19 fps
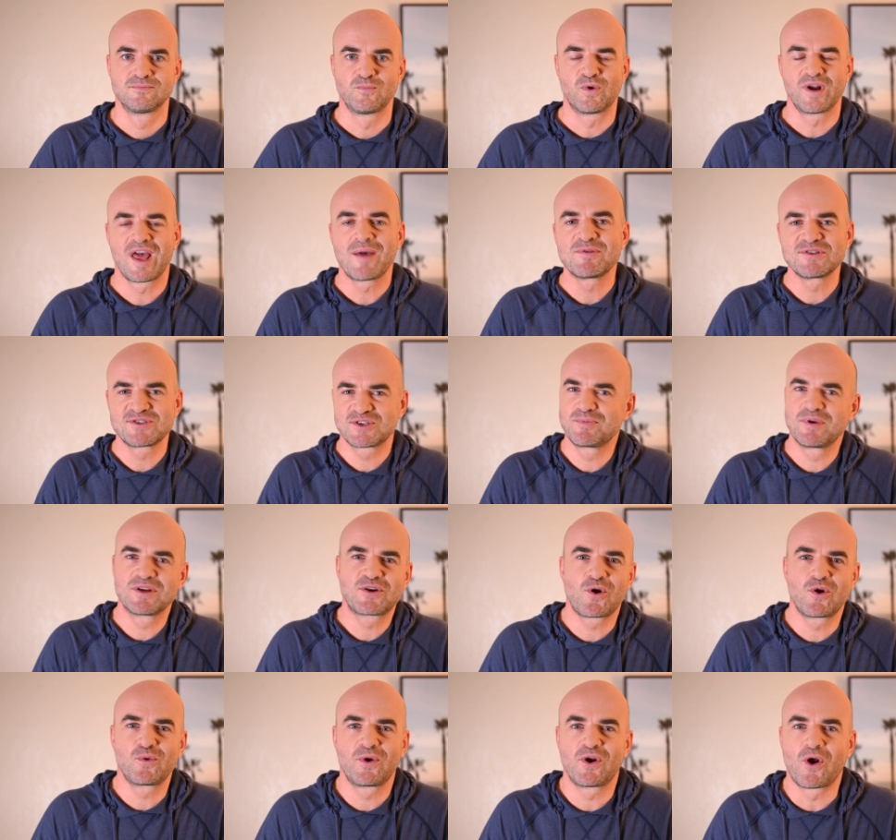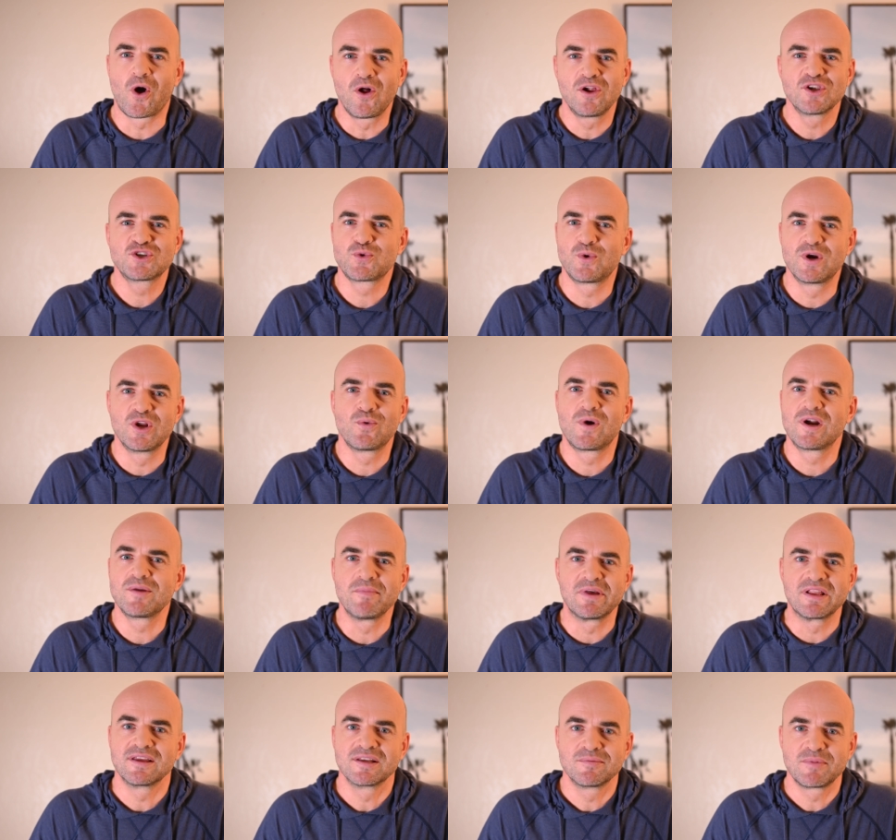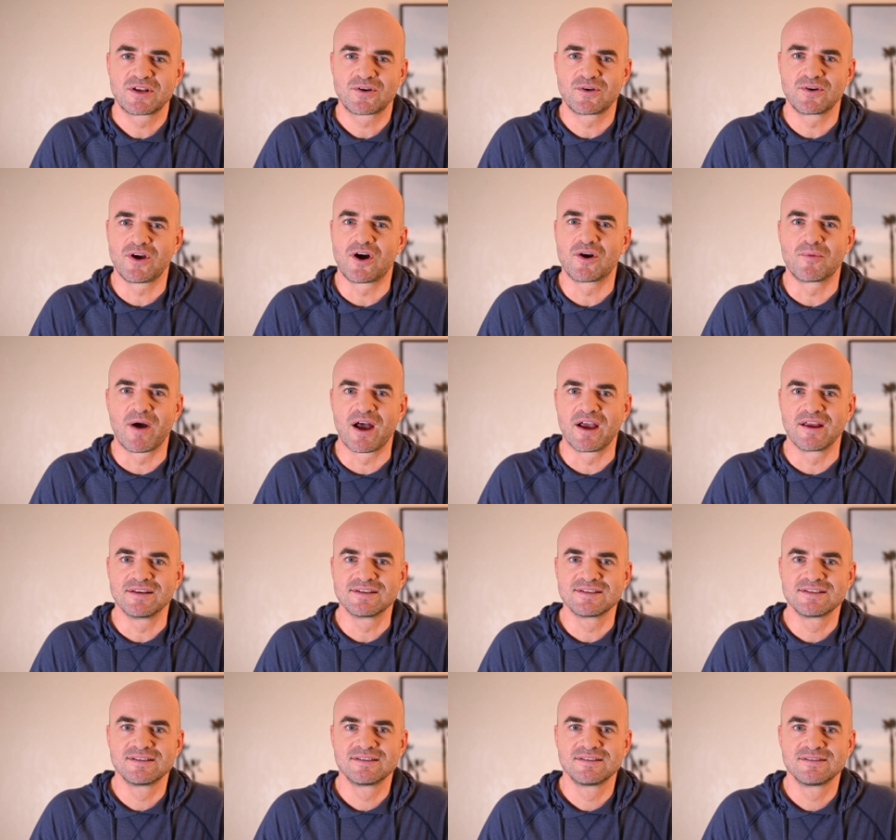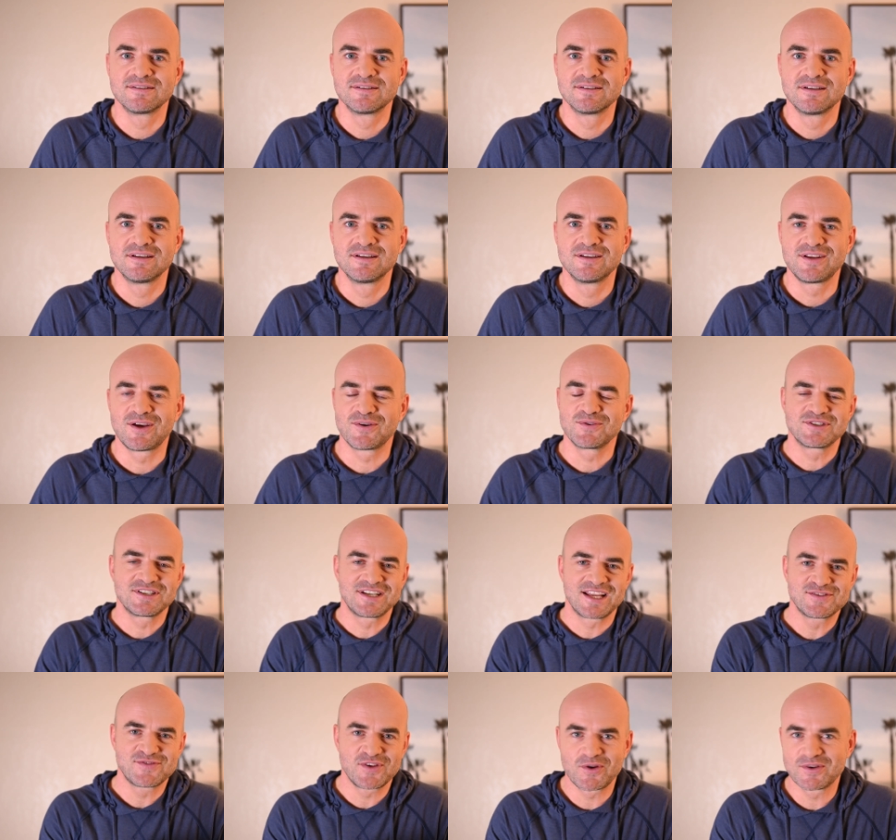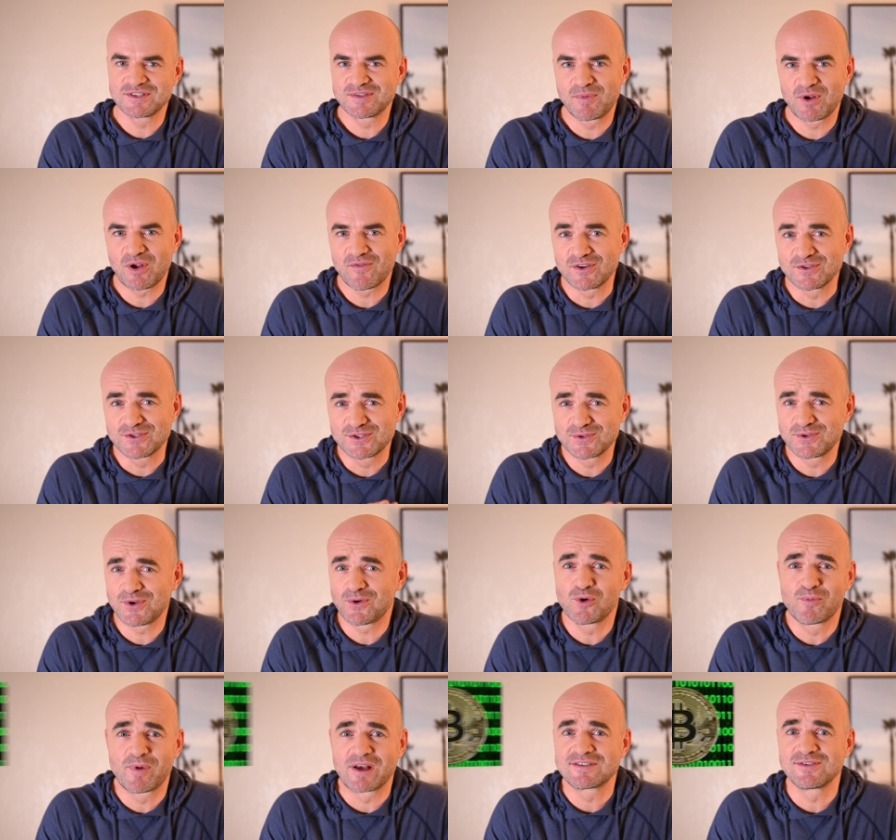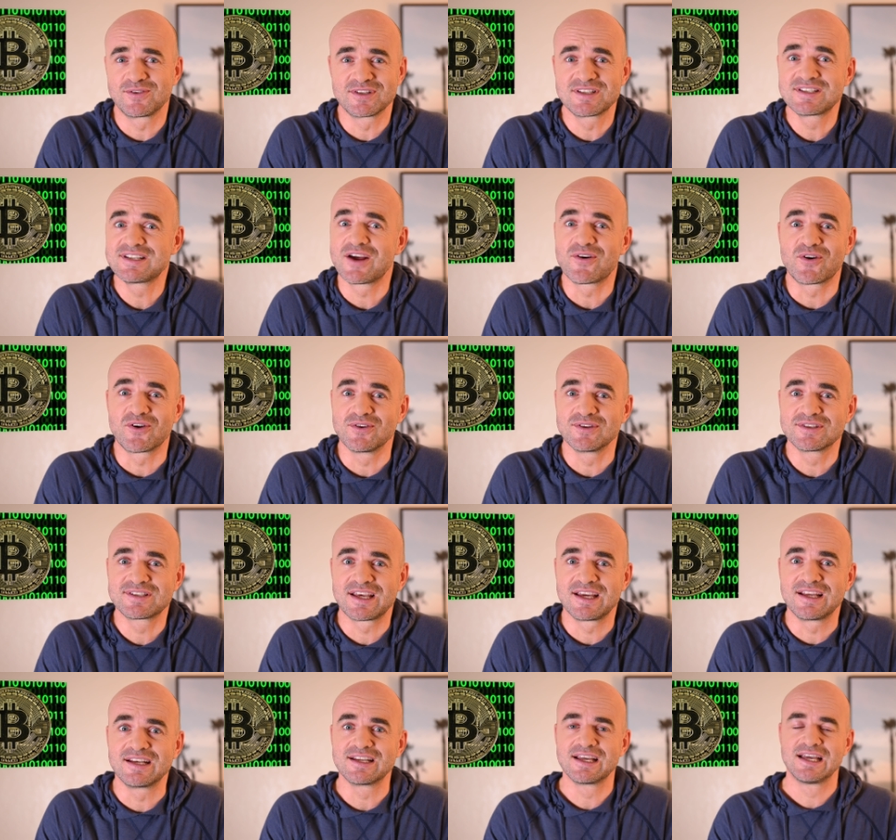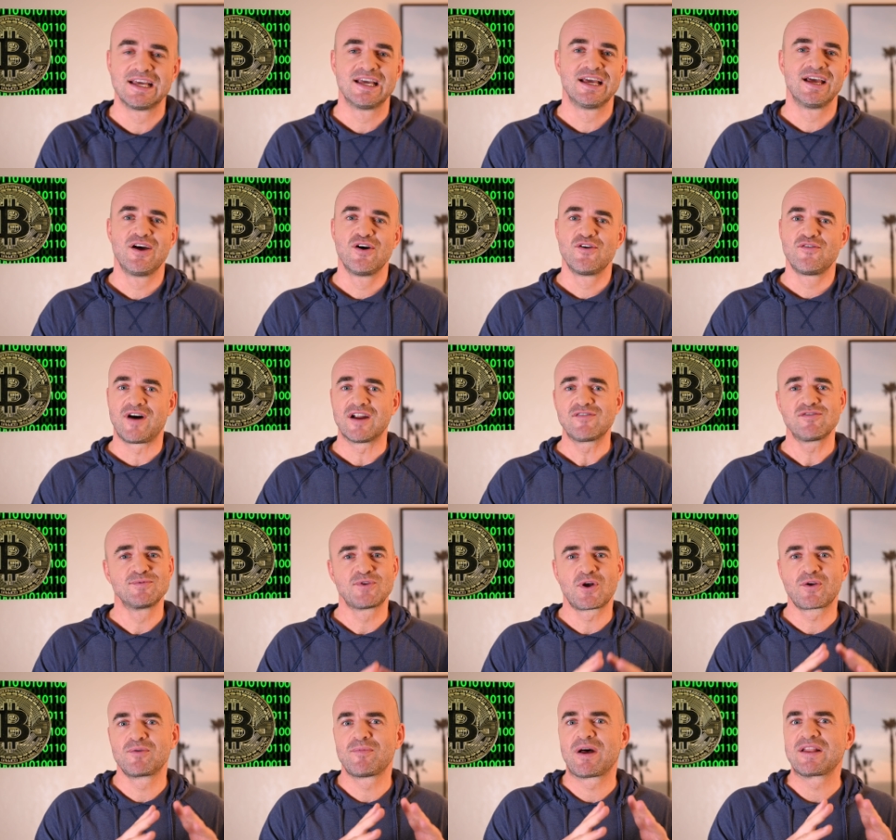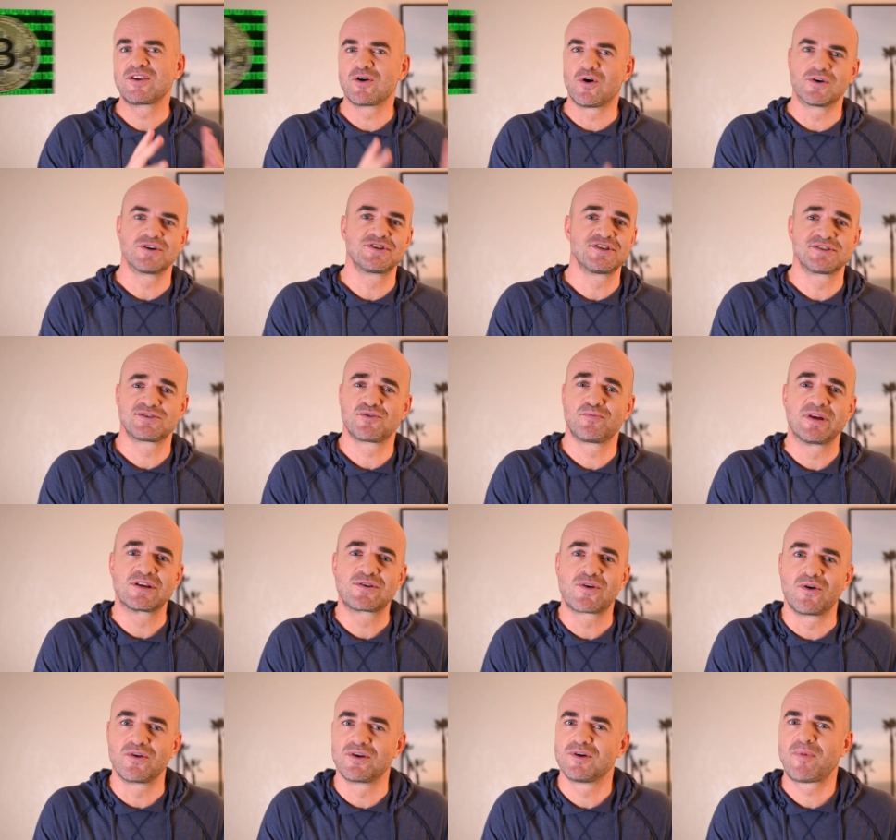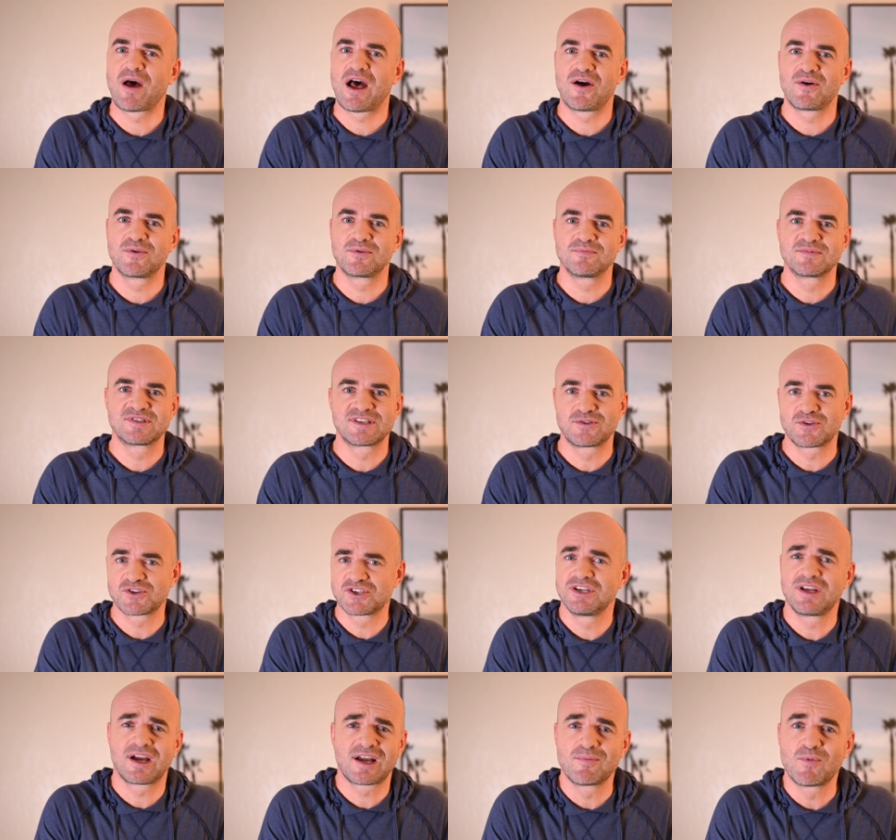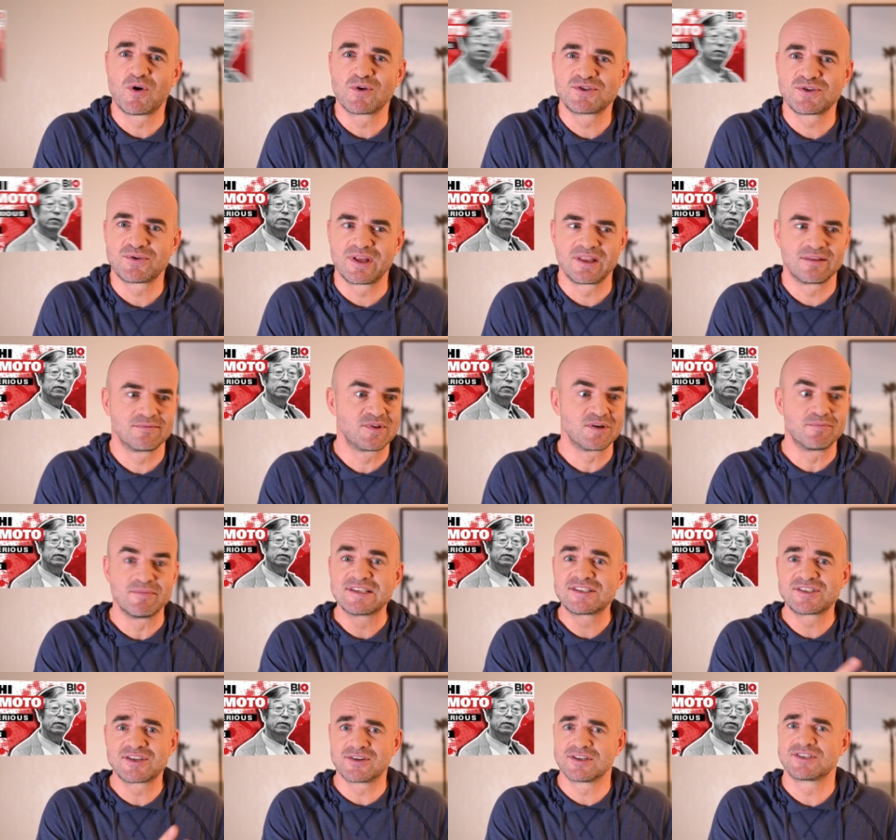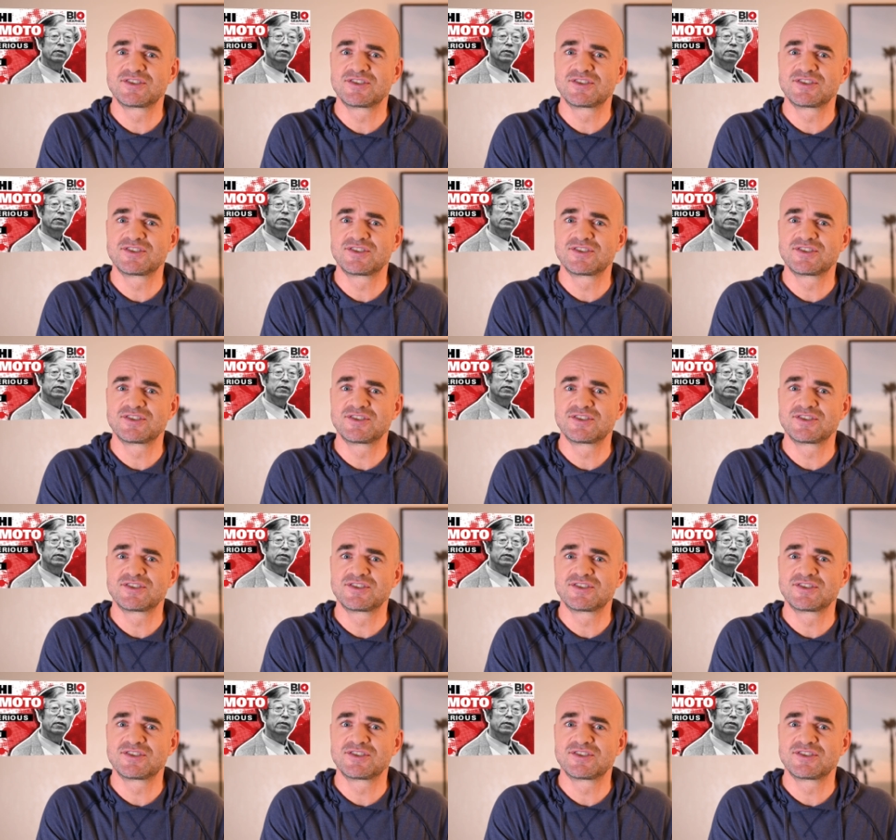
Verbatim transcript: What happens to Bitcoin when all 21 million Bitcoin are mined? Now, today's video is a bit of a Sudoku puzzle on steroids, and far from talking about the origins of Bitcoin, about Satoshi Nakamoto and the mystery